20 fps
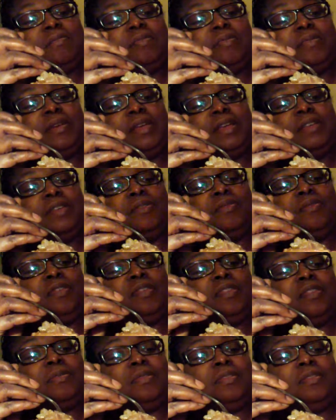pregnant
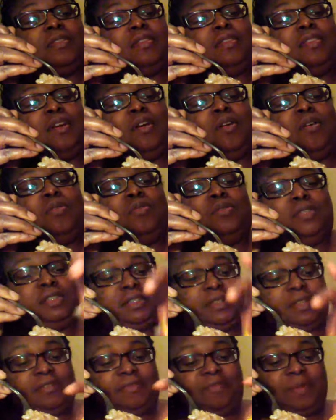with the
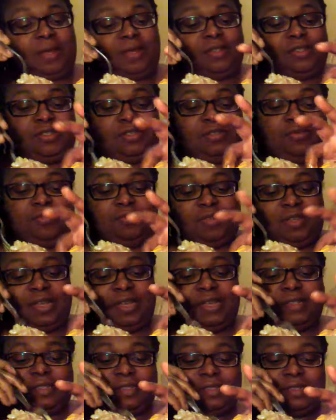oldest of my two
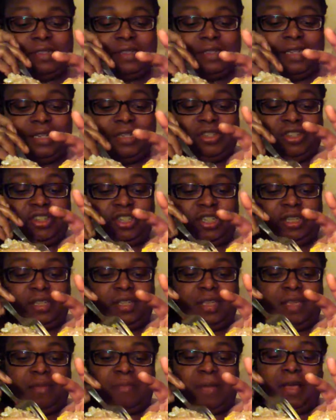cousins that
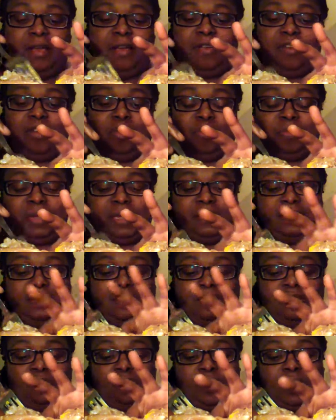she and my uncle blessed
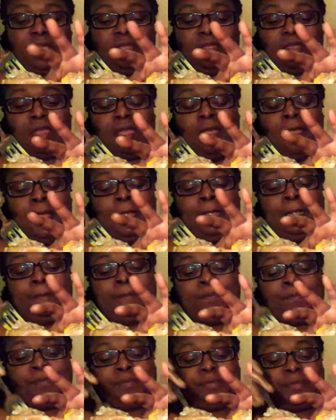us with.
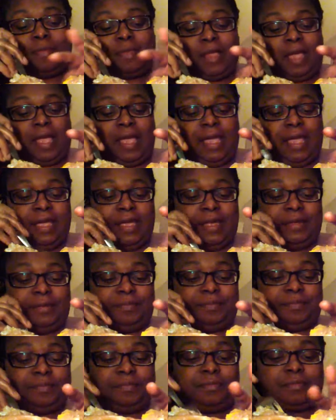
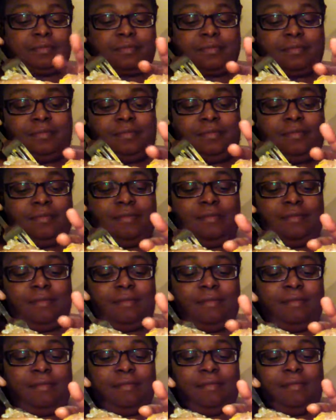And
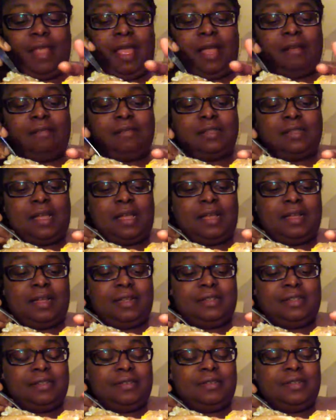I was like,
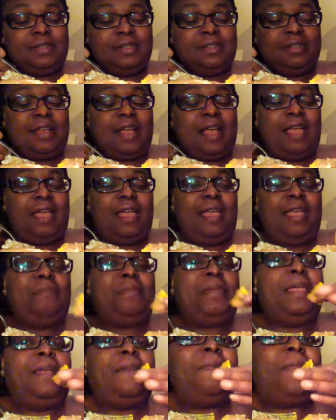Auntie Lori, I
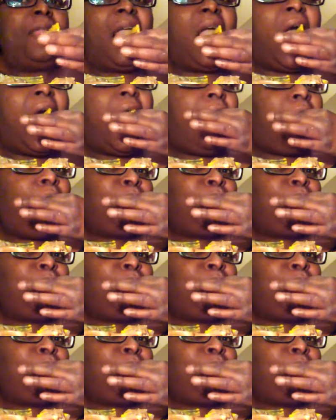hate pig feet.